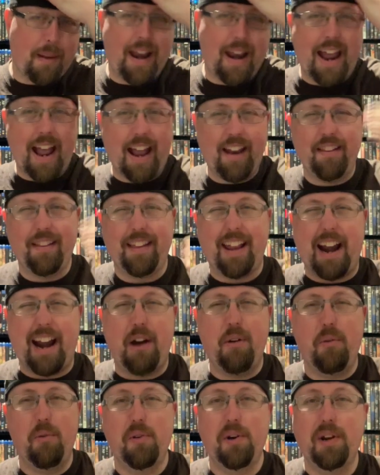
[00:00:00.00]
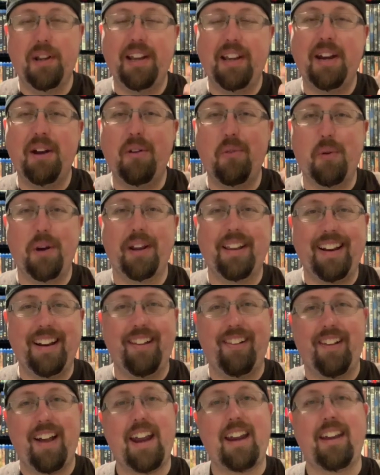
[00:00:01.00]
Manhattan that I really, really
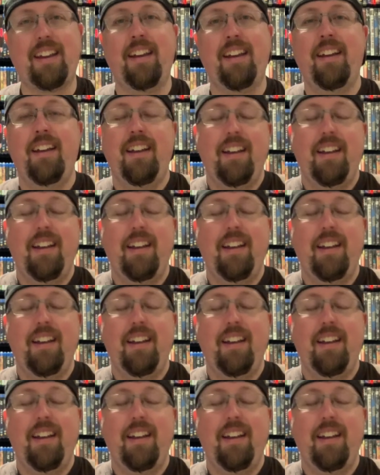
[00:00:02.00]
like.